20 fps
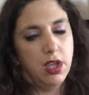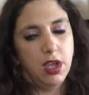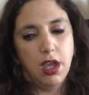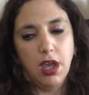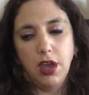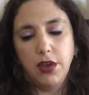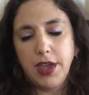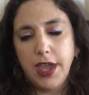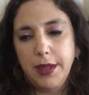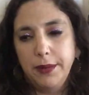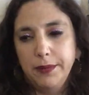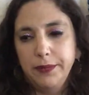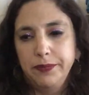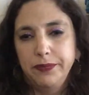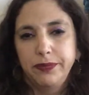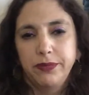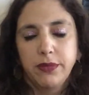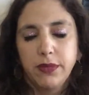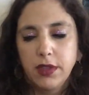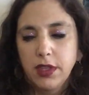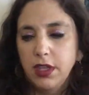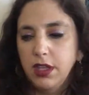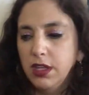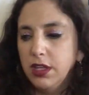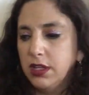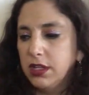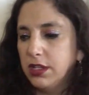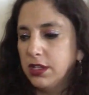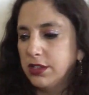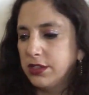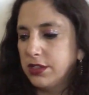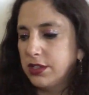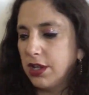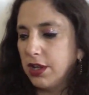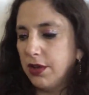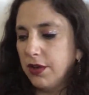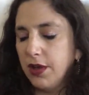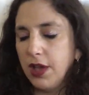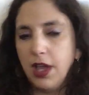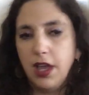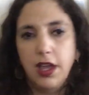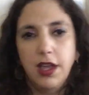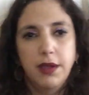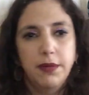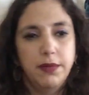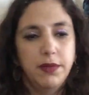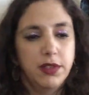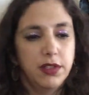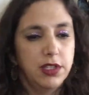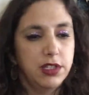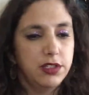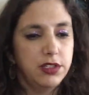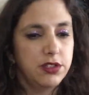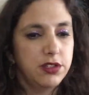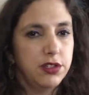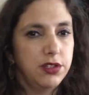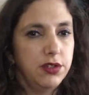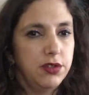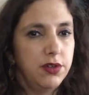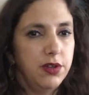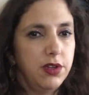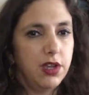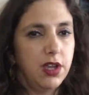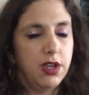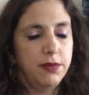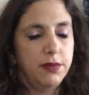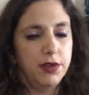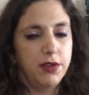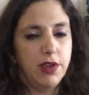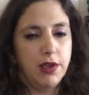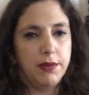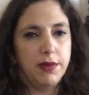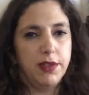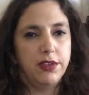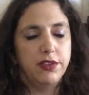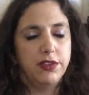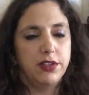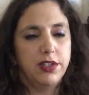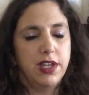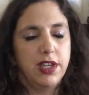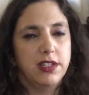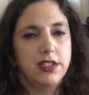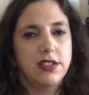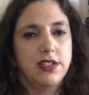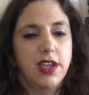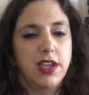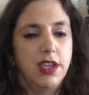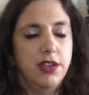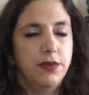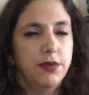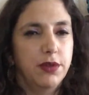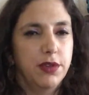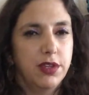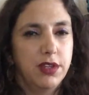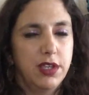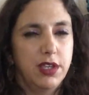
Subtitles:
Okay. So let's do your grandmother and your dad's side. We're gonna